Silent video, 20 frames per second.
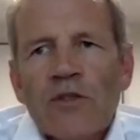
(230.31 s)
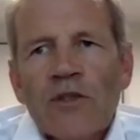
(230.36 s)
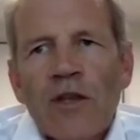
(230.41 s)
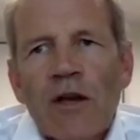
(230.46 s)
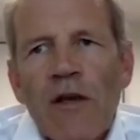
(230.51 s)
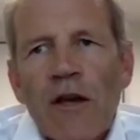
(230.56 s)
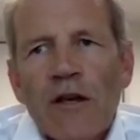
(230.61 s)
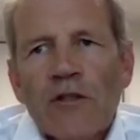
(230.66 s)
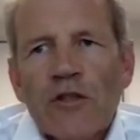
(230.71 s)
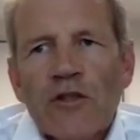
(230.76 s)

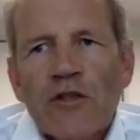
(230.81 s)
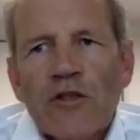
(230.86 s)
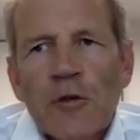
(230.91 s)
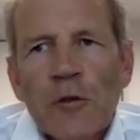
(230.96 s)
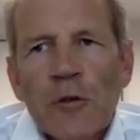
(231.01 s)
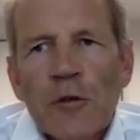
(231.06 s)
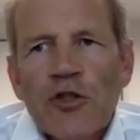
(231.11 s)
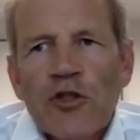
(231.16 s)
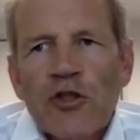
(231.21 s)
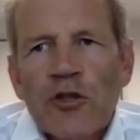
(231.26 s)
So those are
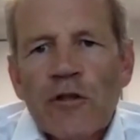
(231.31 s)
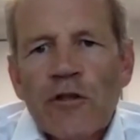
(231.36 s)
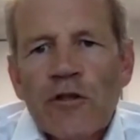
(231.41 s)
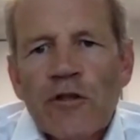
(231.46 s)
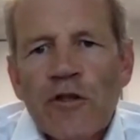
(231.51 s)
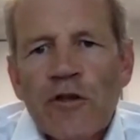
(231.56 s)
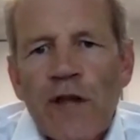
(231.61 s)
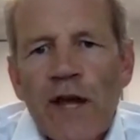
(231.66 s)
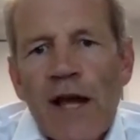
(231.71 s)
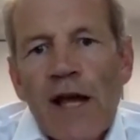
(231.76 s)
two
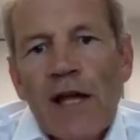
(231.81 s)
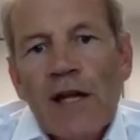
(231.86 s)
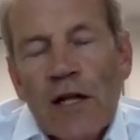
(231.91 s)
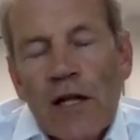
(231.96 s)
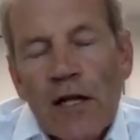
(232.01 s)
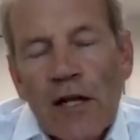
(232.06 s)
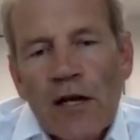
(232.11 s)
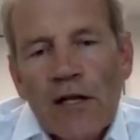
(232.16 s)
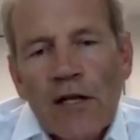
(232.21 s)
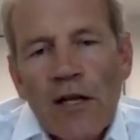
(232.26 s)
issues
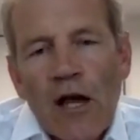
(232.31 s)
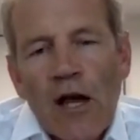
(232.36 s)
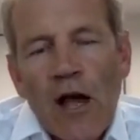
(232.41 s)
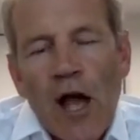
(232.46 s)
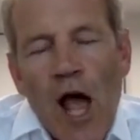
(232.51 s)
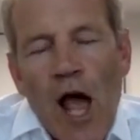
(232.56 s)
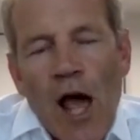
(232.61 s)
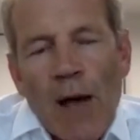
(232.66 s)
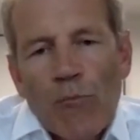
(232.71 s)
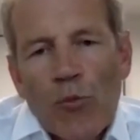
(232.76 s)
that
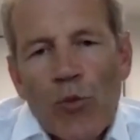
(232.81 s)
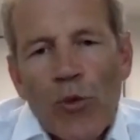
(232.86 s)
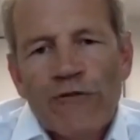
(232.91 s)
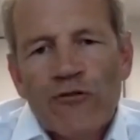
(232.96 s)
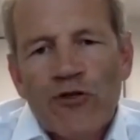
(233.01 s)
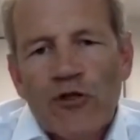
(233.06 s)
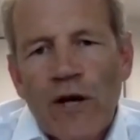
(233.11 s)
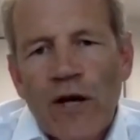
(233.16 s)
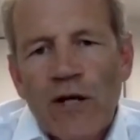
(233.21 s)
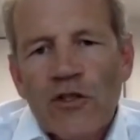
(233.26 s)

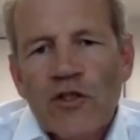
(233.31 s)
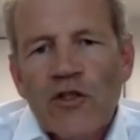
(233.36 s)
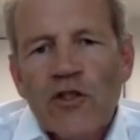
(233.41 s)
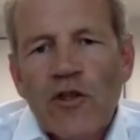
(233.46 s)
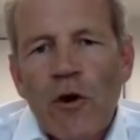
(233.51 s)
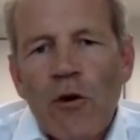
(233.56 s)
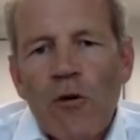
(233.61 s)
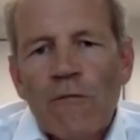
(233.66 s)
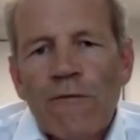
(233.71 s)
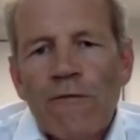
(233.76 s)
we've tried
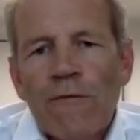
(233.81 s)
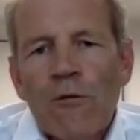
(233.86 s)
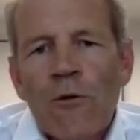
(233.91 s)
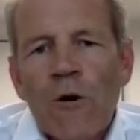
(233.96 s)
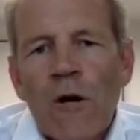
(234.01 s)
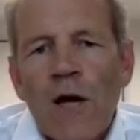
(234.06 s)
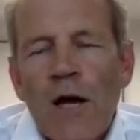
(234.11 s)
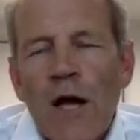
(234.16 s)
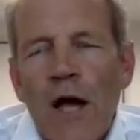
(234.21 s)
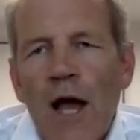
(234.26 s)
to solve
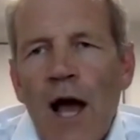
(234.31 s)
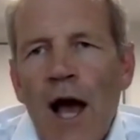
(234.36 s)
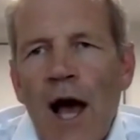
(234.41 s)
for.